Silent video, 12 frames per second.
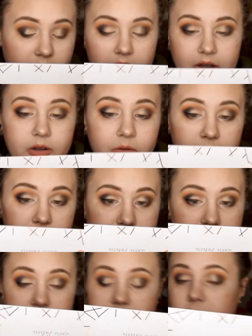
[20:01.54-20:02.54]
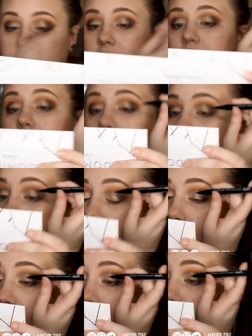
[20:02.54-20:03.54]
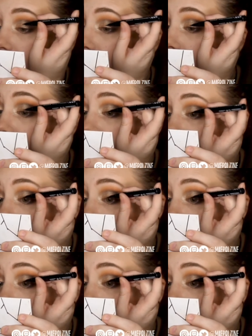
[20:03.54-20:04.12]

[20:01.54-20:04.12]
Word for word: There we go. I'm going to do that the same on the other side.